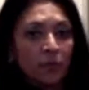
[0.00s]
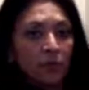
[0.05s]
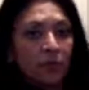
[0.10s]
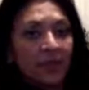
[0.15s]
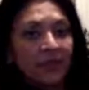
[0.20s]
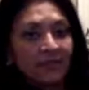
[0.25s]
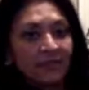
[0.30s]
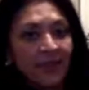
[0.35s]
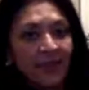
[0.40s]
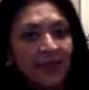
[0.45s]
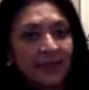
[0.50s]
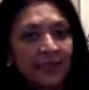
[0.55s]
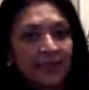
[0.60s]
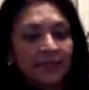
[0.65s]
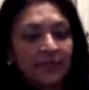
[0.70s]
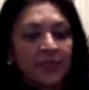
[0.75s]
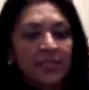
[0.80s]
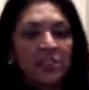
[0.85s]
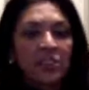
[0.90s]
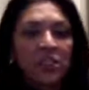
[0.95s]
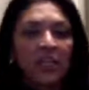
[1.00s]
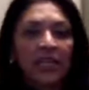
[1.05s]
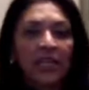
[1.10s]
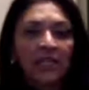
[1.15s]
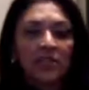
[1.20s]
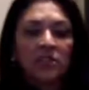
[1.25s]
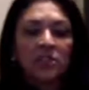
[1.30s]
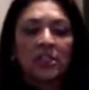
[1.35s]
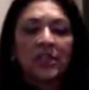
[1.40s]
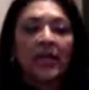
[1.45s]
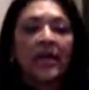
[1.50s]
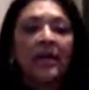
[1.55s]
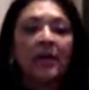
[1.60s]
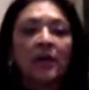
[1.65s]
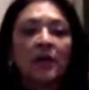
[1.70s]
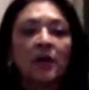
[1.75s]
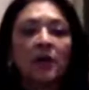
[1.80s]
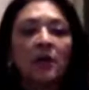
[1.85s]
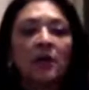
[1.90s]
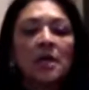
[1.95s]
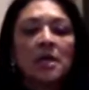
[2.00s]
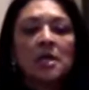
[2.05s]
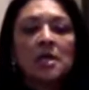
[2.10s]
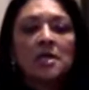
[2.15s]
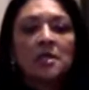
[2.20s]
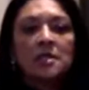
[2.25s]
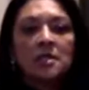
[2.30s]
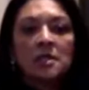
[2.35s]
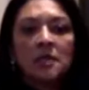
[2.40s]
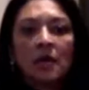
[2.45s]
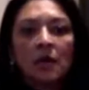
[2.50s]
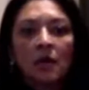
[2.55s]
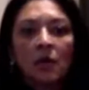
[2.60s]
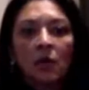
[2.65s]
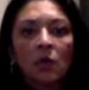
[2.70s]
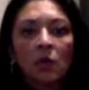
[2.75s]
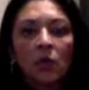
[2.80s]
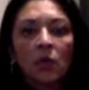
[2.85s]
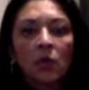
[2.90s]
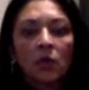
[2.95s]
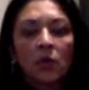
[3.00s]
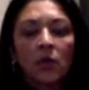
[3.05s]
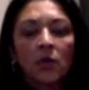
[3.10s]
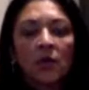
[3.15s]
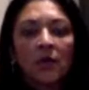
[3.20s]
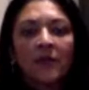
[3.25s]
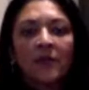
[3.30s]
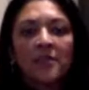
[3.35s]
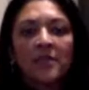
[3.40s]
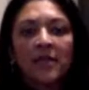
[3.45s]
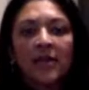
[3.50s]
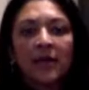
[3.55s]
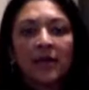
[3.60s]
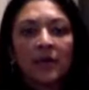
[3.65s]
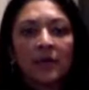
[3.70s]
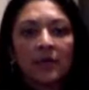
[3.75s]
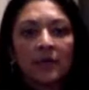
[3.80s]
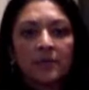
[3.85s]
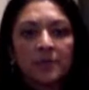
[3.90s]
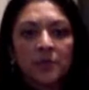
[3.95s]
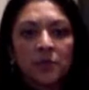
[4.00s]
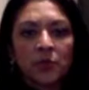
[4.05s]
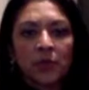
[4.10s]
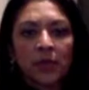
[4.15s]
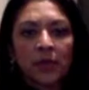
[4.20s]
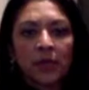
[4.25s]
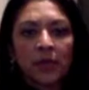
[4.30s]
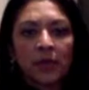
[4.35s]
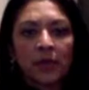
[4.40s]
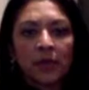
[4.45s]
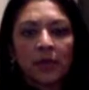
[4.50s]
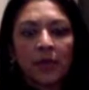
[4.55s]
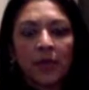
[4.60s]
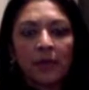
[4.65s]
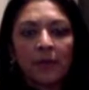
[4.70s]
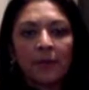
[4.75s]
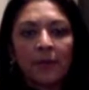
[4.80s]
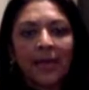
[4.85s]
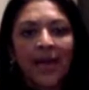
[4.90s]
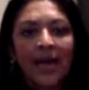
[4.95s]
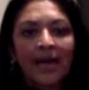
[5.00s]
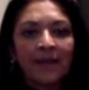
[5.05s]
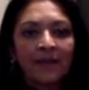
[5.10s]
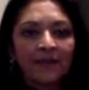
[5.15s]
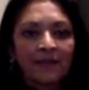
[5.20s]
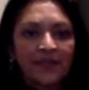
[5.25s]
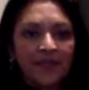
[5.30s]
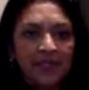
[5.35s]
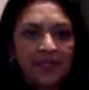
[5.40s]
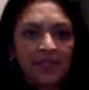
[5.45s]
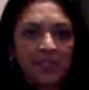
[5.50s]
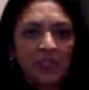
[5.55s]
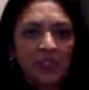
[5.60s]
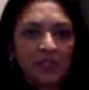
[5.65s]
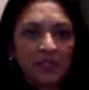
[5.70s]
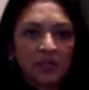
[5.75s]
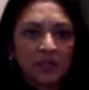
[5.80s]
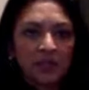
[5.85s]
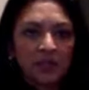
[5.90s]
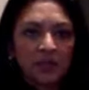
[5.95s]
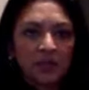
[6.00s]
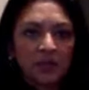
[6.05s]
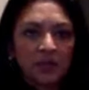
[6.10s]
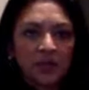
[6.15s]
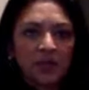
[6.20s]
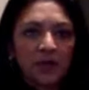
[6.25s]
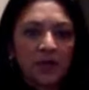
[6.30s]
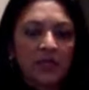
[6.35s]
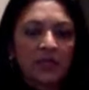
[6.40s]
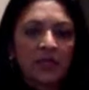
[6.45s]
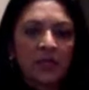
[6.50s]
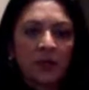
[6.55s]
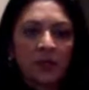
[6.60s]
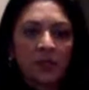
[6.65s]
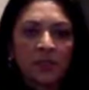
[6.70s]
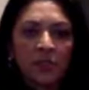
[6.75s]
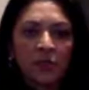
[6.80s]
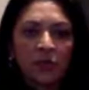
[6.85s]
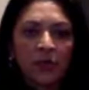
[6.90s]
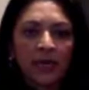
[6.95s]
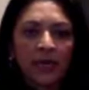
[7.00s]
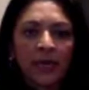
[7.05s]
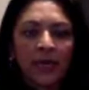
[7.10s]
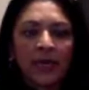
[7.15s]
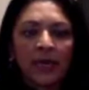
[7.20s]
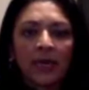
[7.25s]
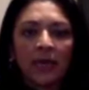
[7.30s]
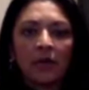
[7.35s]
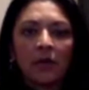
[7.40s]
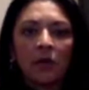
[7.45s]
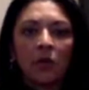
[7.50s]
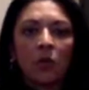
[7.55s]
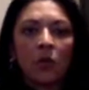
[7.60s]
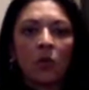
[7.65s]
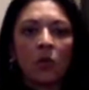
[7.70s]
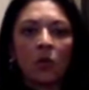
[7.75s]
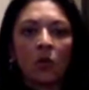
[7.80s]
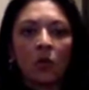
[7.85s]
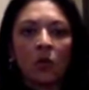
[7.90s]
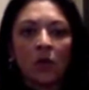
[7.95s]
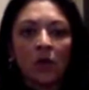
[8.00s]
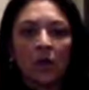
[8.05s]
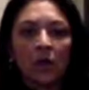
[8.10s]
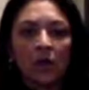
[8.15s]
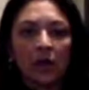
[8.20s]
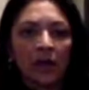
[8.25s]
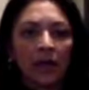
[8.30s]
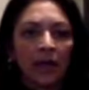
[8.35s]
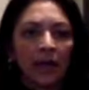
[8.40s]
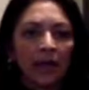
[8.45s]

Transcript: effectively change care. So, there's outcomes where Black physicians, whether it's an OB-GYN or